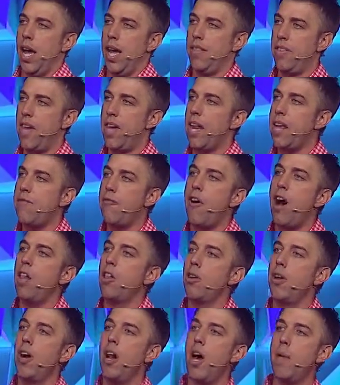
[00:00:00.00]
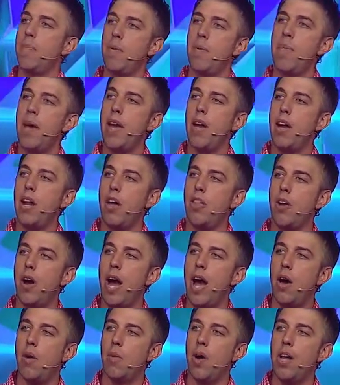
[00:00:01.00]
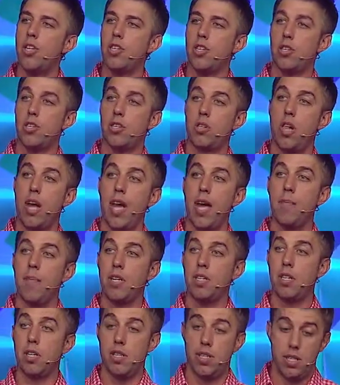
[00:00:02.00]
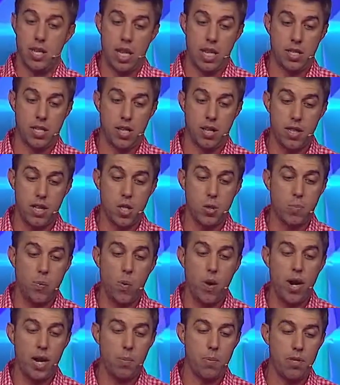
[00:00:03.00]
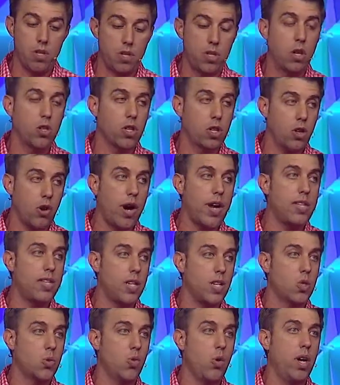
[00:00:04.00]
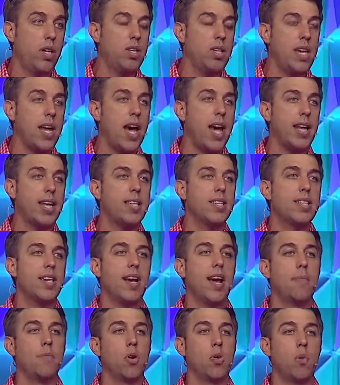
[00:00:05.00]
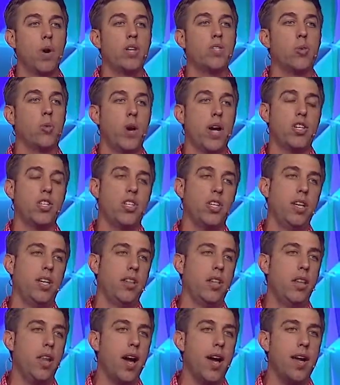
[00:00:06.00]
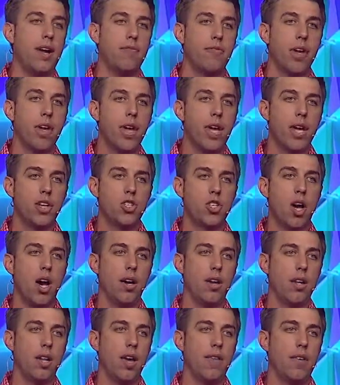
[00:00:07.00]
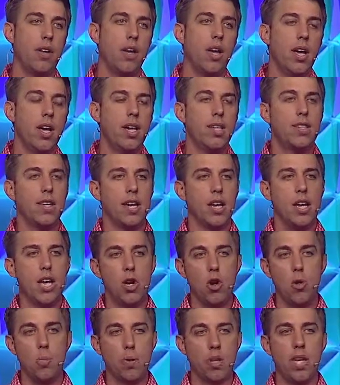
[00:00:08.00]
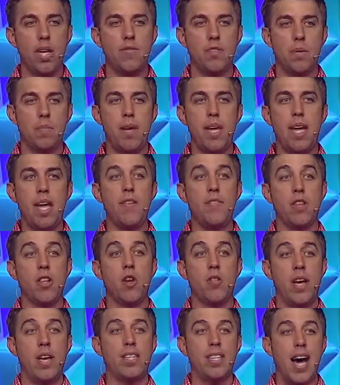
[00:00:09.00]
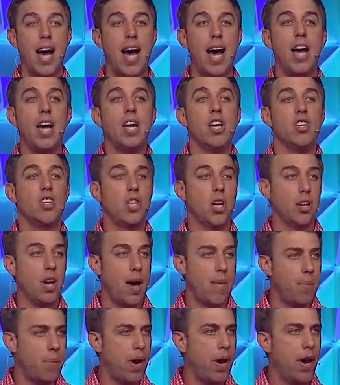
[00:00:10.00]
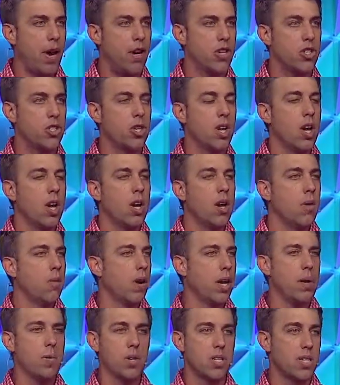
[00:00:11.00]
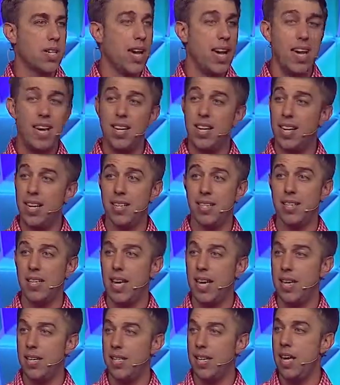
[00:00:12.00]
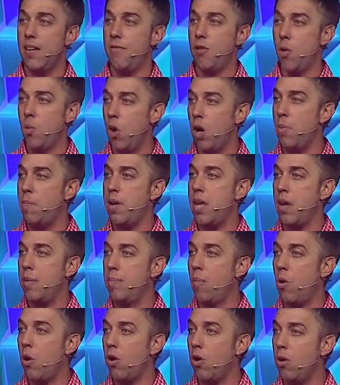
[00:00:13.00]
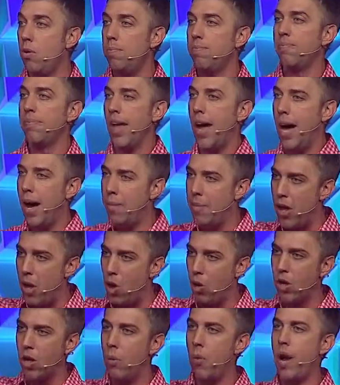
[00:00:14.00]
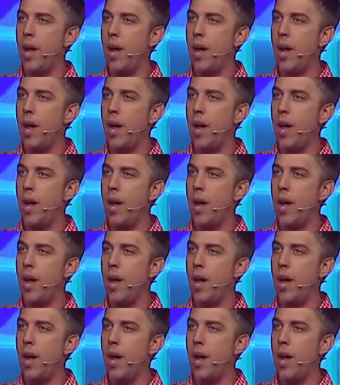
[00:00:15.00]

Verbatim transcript: And then he followed it up and made another outrageous claim. And to, to this point, it was still the craziest one yet. He said, I'm the resurrection and the life in John 11. He said, He who believes in me, even though they die, shall not perish. What he was saying is, is if you want to be immortal, I'm the only